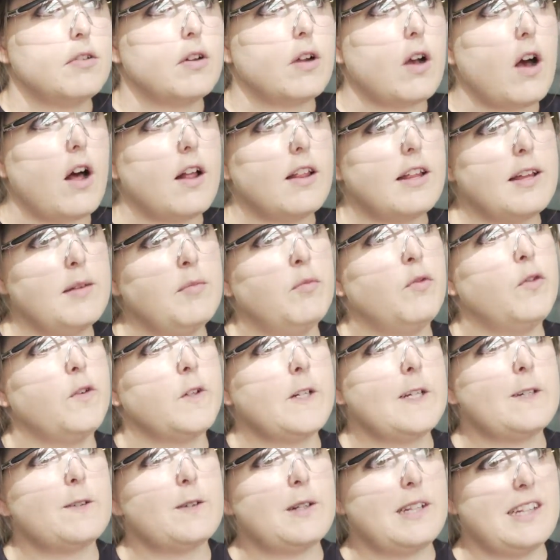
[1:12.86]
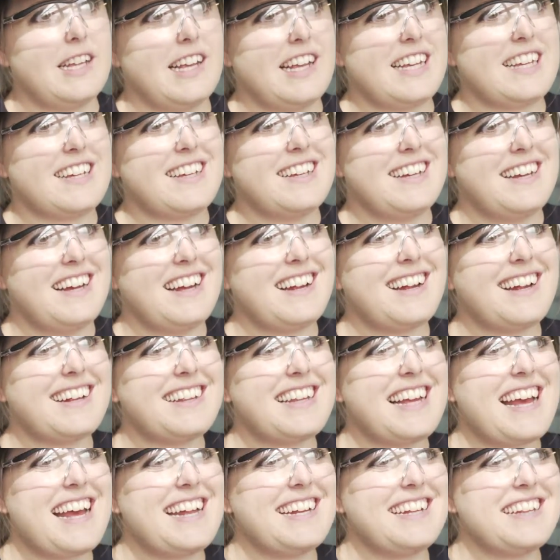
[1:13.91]
call him frequently at
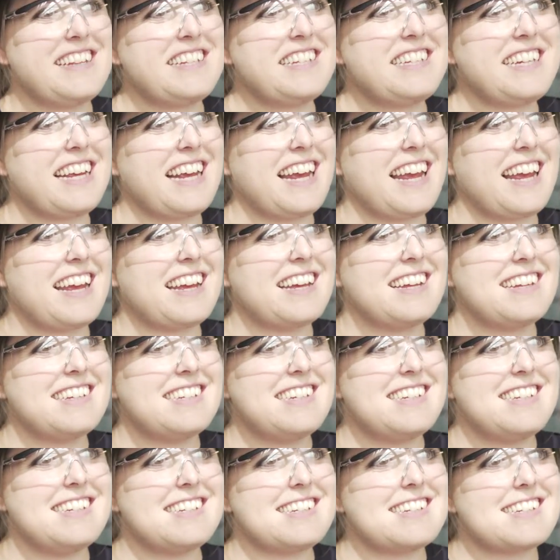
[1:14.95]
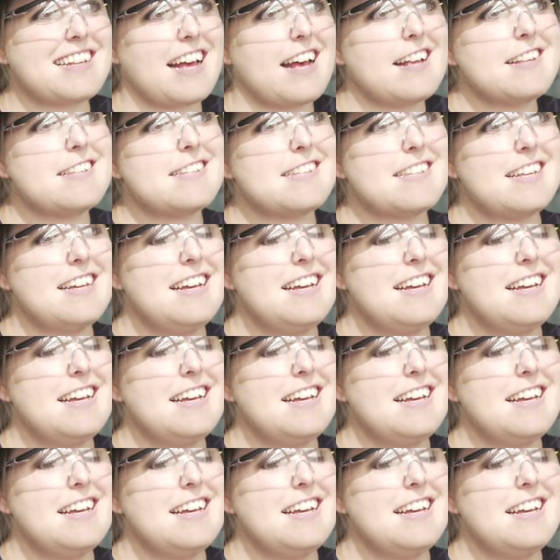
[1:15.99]
the end of the day to discuss